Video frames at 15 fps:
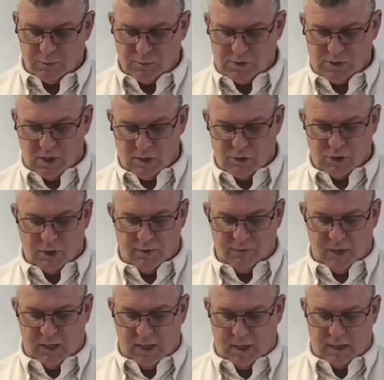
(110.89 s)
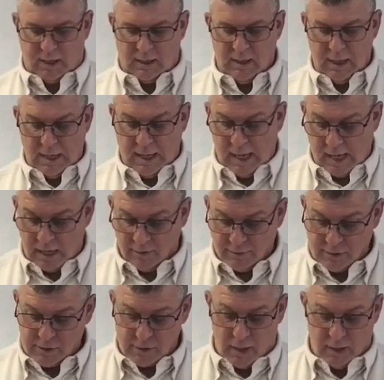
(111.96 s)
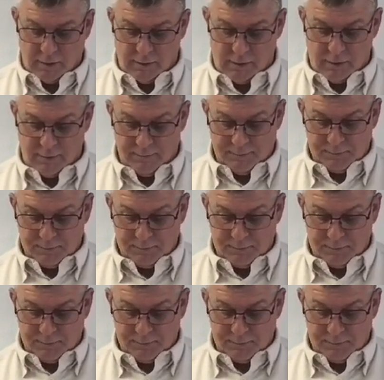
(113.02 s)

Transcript: possession of the king and of his sons,